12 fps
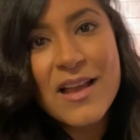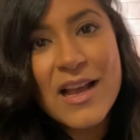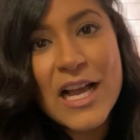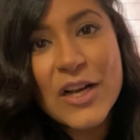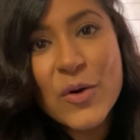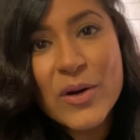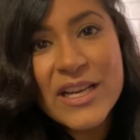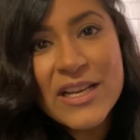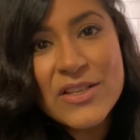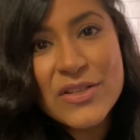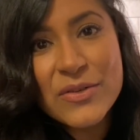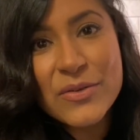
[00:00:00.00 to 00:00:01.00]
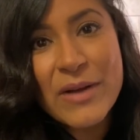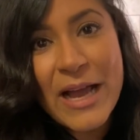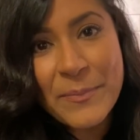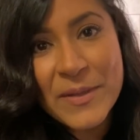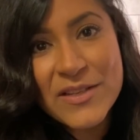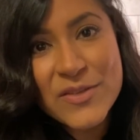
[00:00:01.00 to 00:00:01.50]
According to
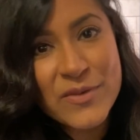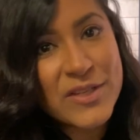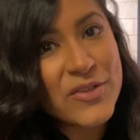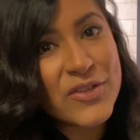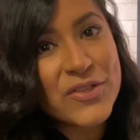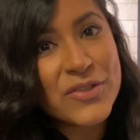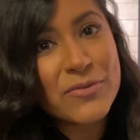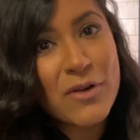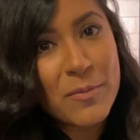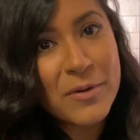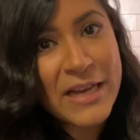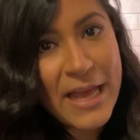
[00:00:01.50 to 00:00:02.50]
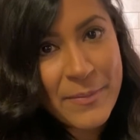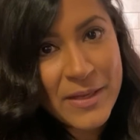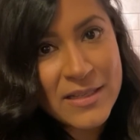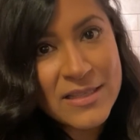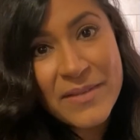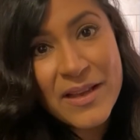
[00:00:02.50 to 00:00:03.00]
happiness researcher Robert
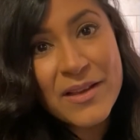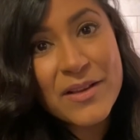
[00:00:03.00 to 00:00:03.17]
Emmons,